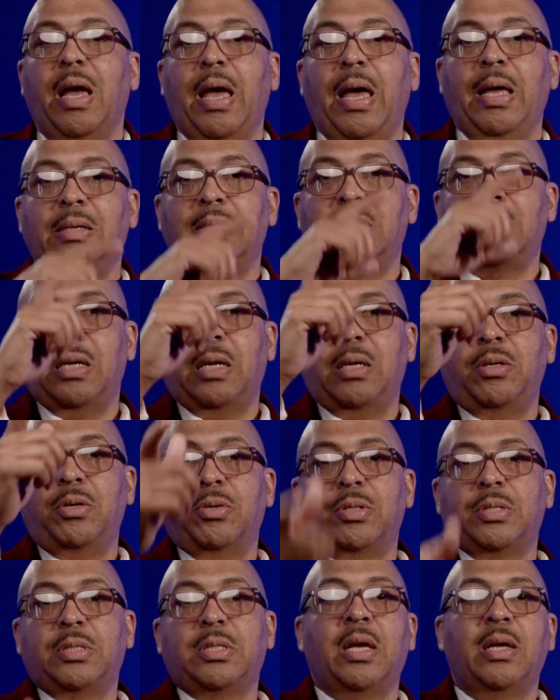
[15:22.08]
and said,
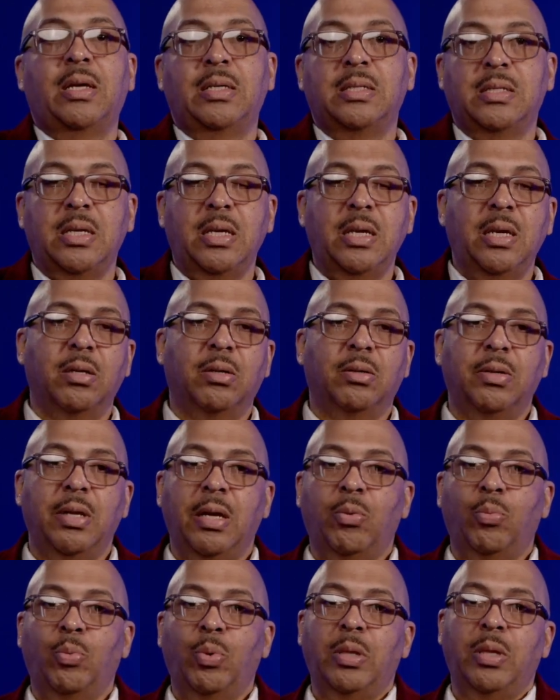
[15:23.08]
"Your son is healed."
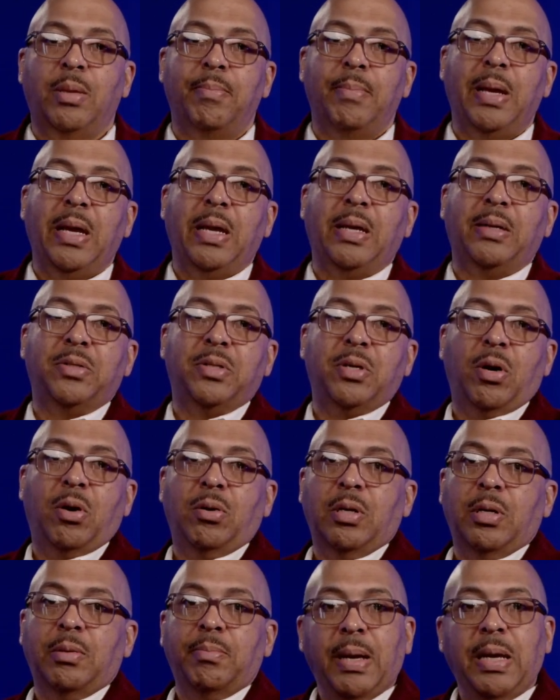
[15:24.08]
And when the man
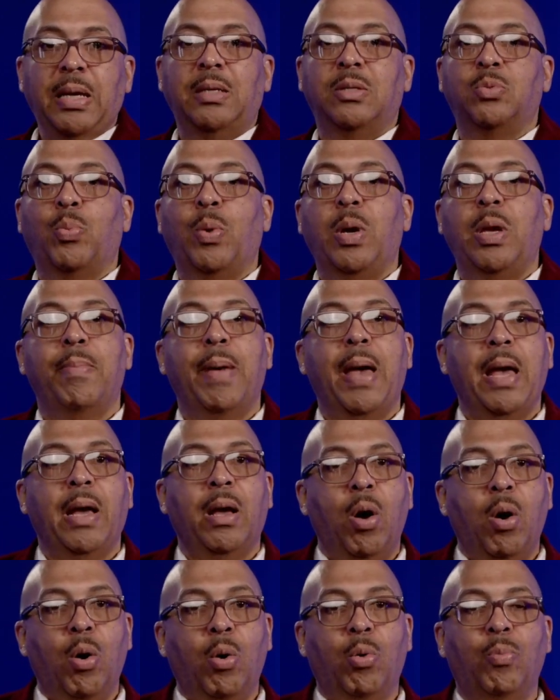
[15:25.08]
turned and made his way back
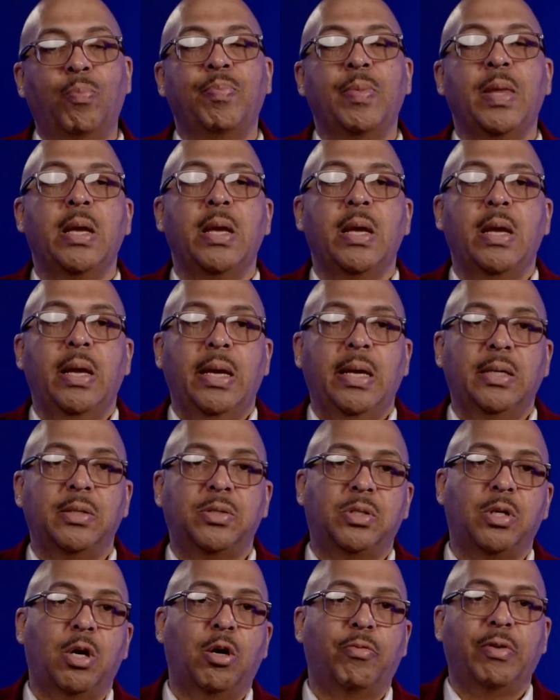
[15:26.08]
home, his
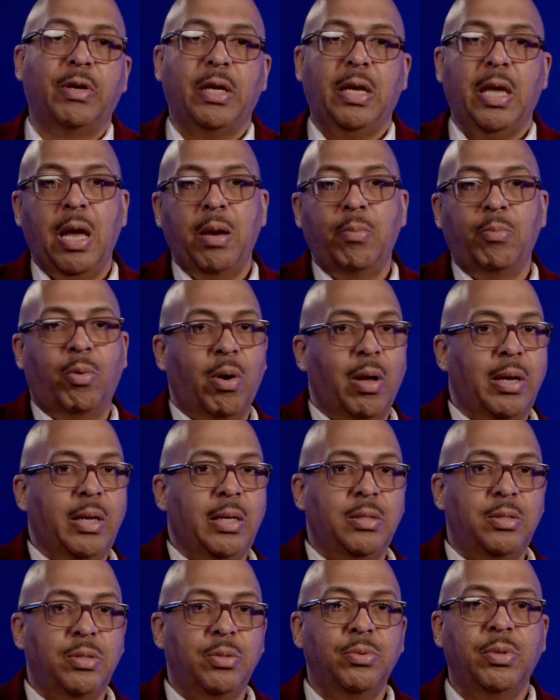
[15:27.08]
servant came
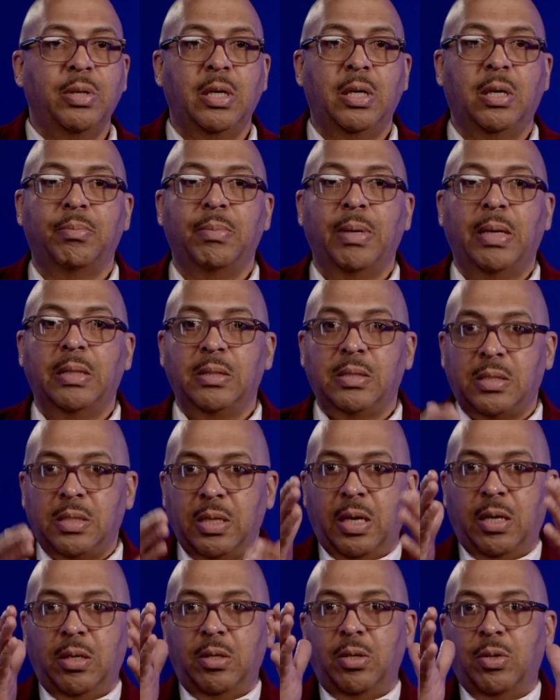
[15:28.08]
running to him and
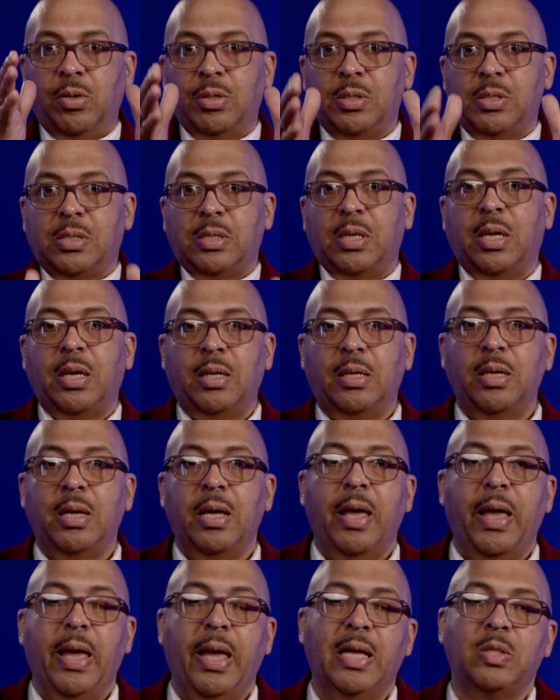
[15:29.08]
said, "Your son
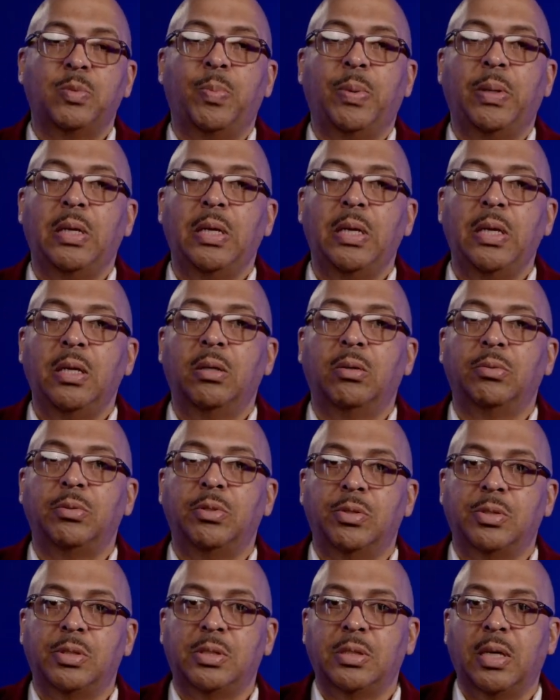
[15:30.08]
has been healed.
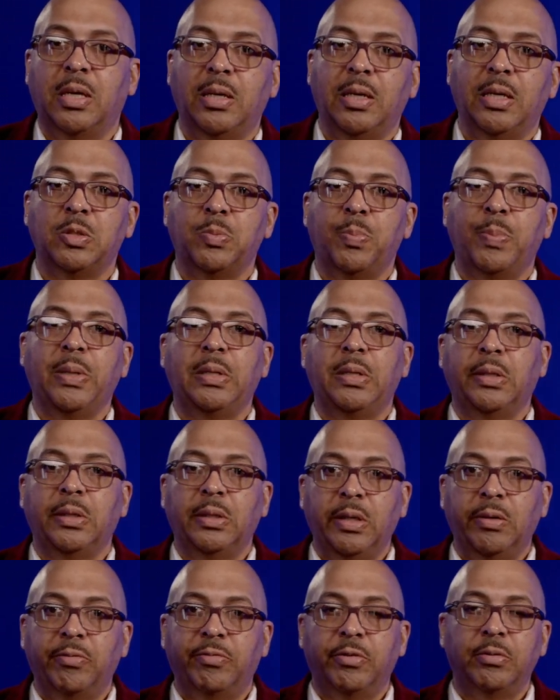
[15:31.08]
Your son has been
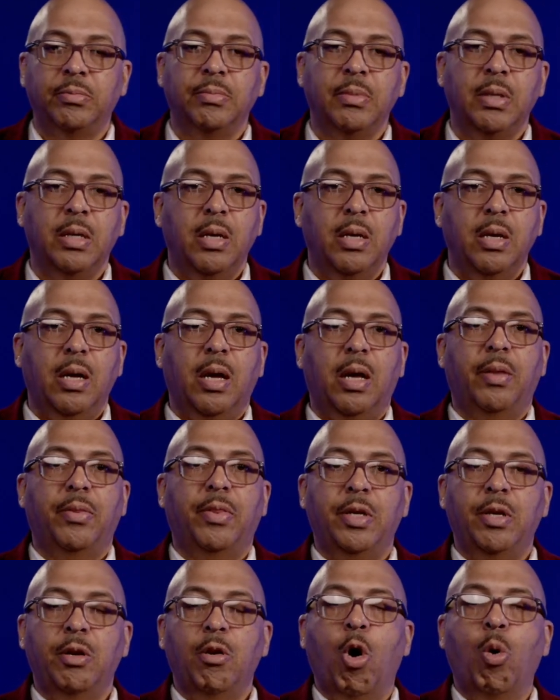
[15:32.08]
delivered."
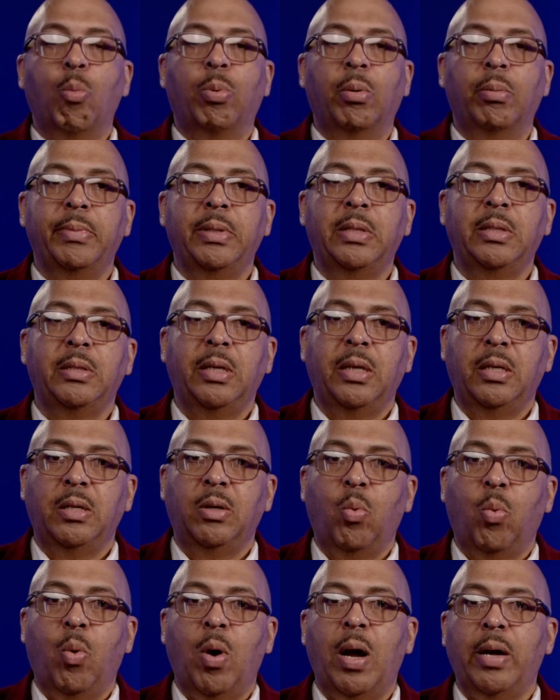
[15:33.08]
The nobleman
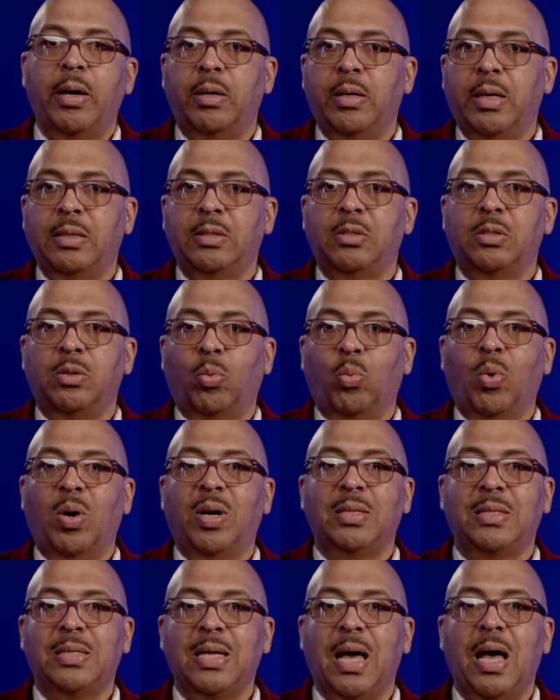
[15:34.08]
inquired as to
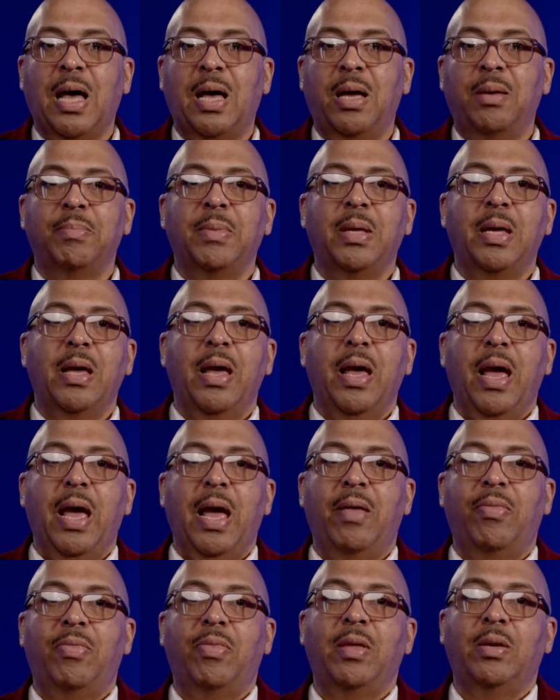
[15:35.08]
what time.
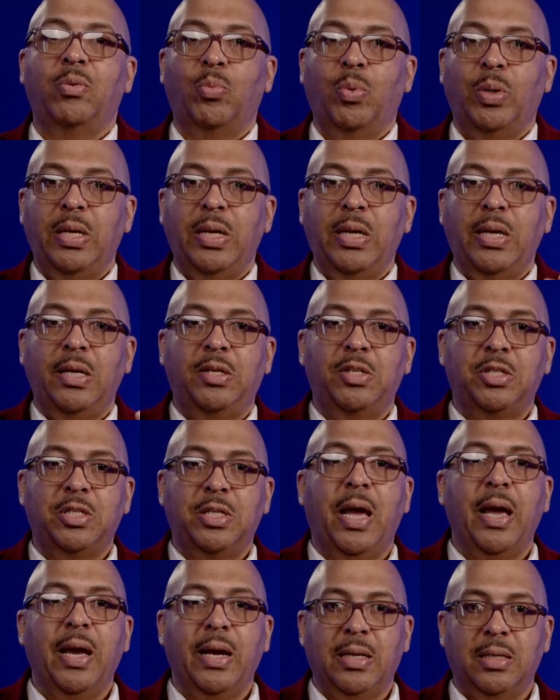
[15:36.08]
And then when he
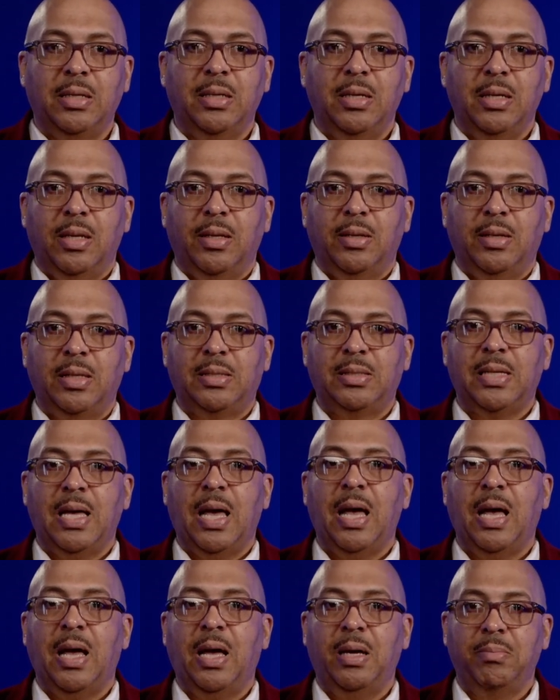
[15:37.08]
checked the
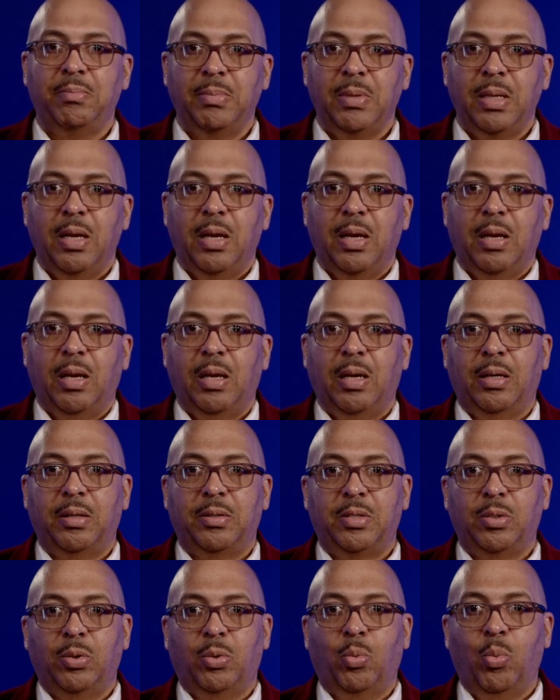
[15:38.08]
time
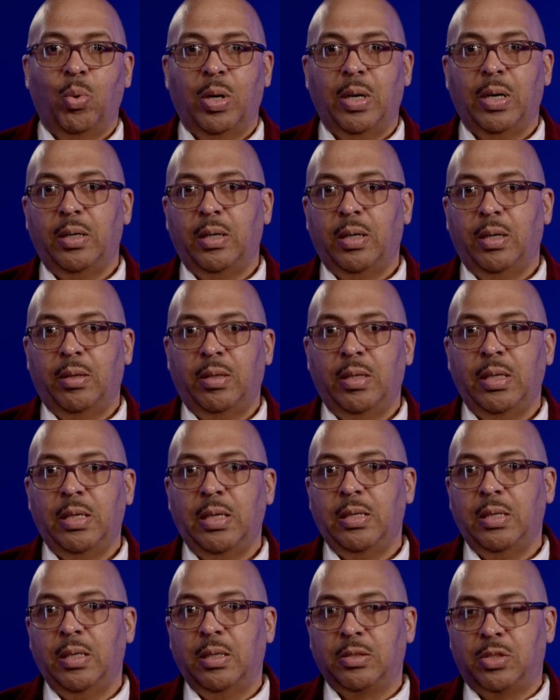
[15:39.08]
to what
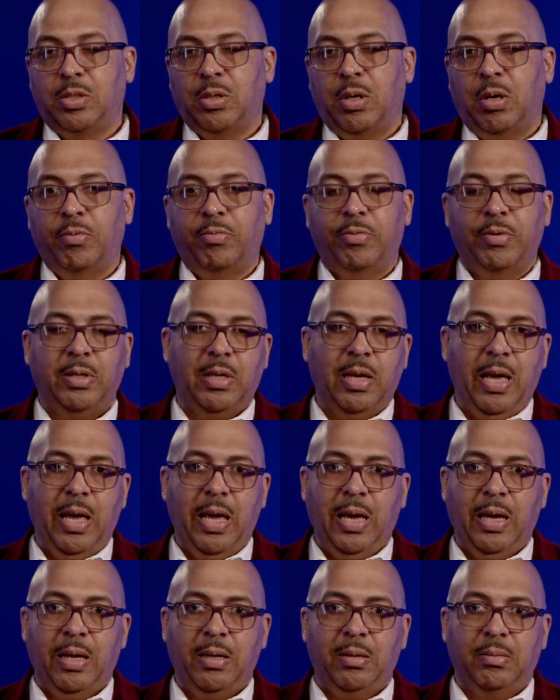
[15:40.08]
the servant
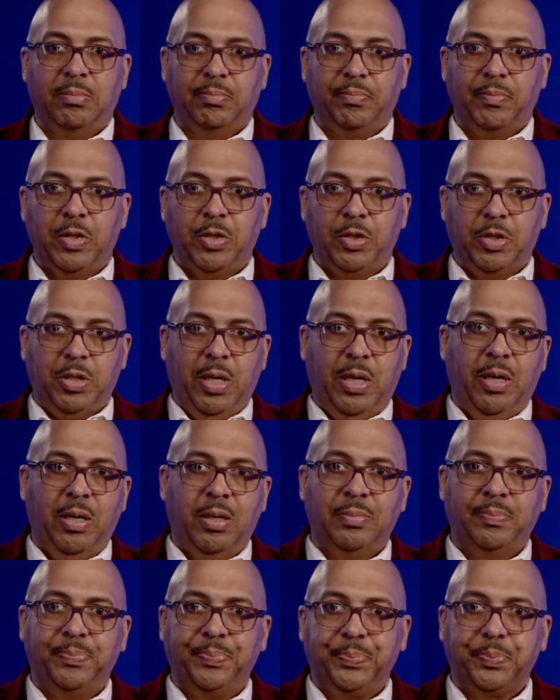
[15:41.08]
had shared,